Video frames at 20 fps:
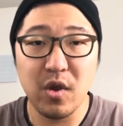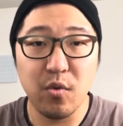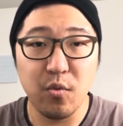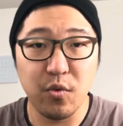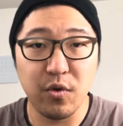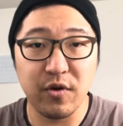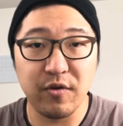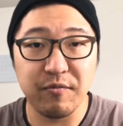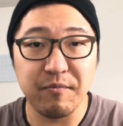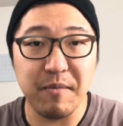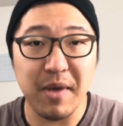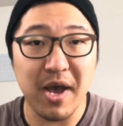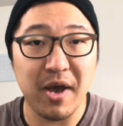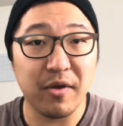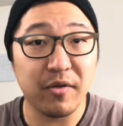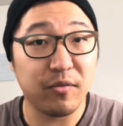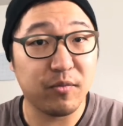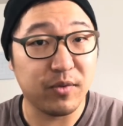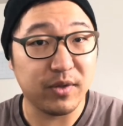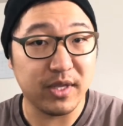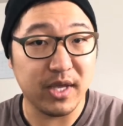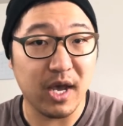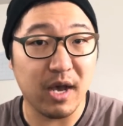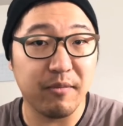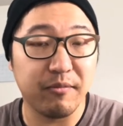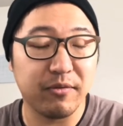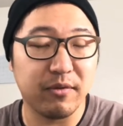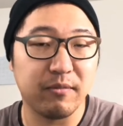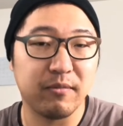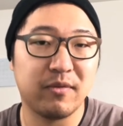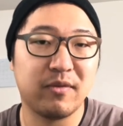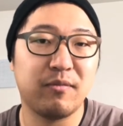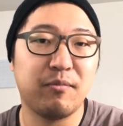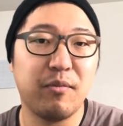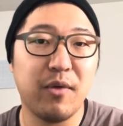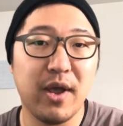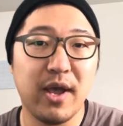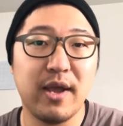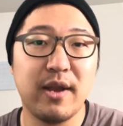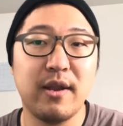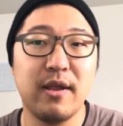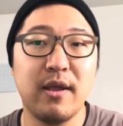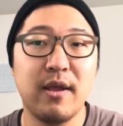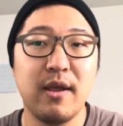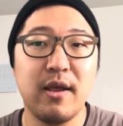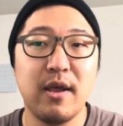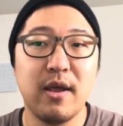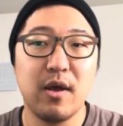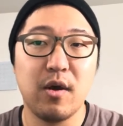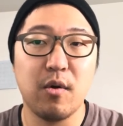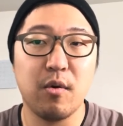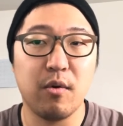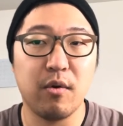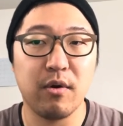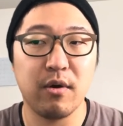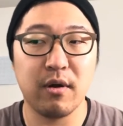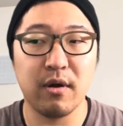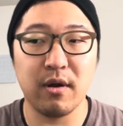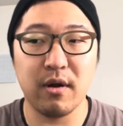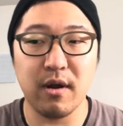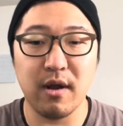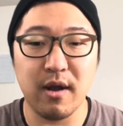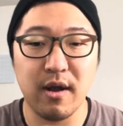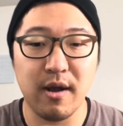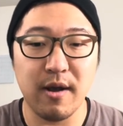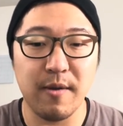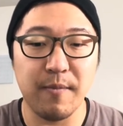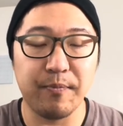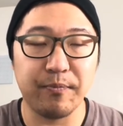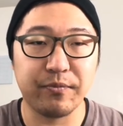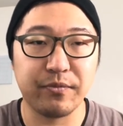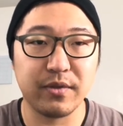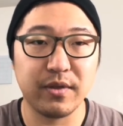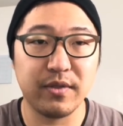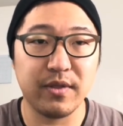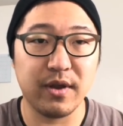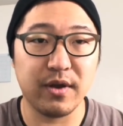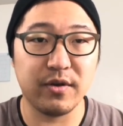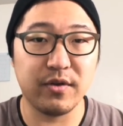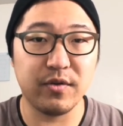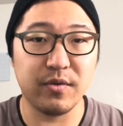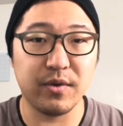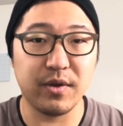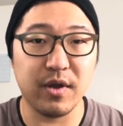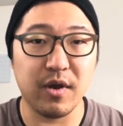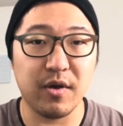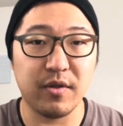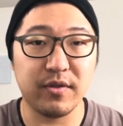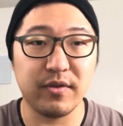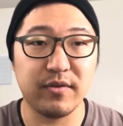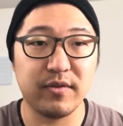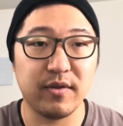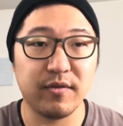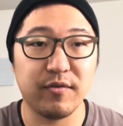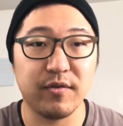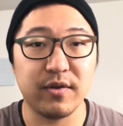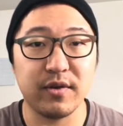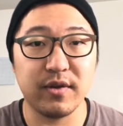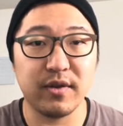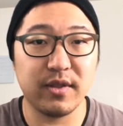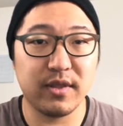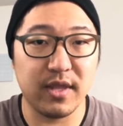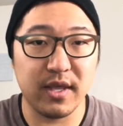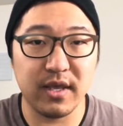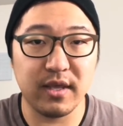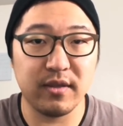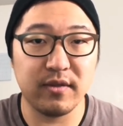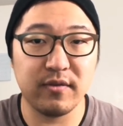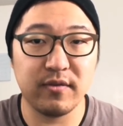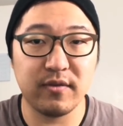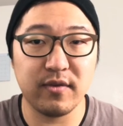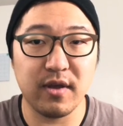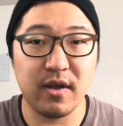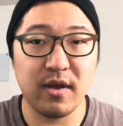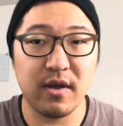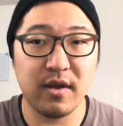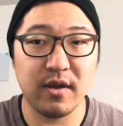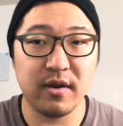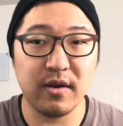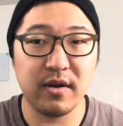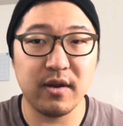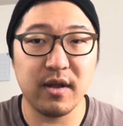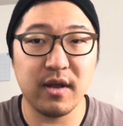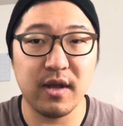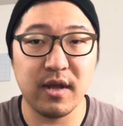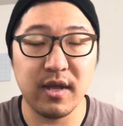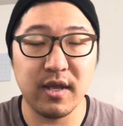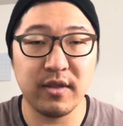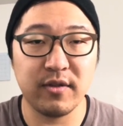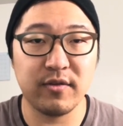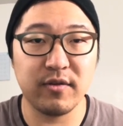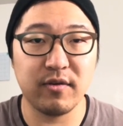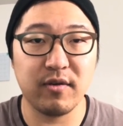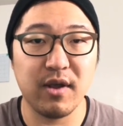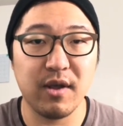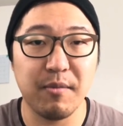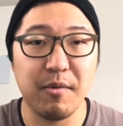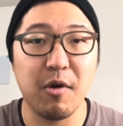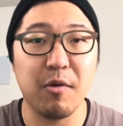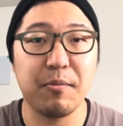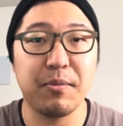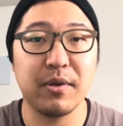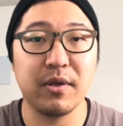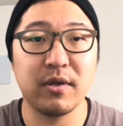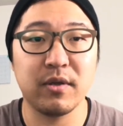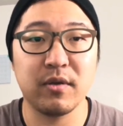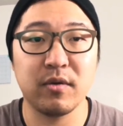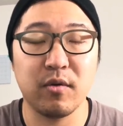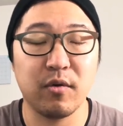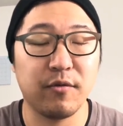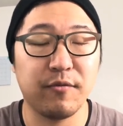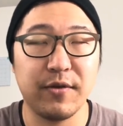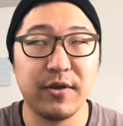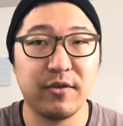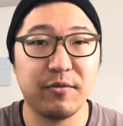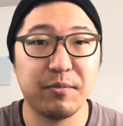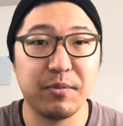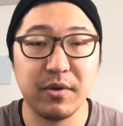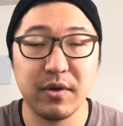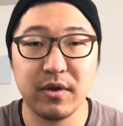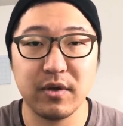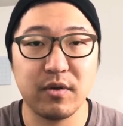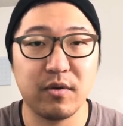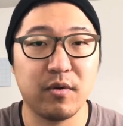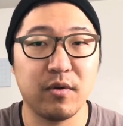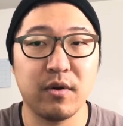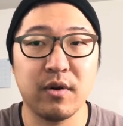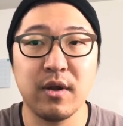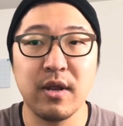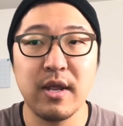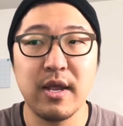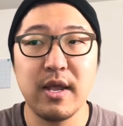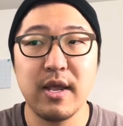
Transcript: word of mouth really helps them spread, or they're doing all these different things on Instagram, hoping, or Facebook, or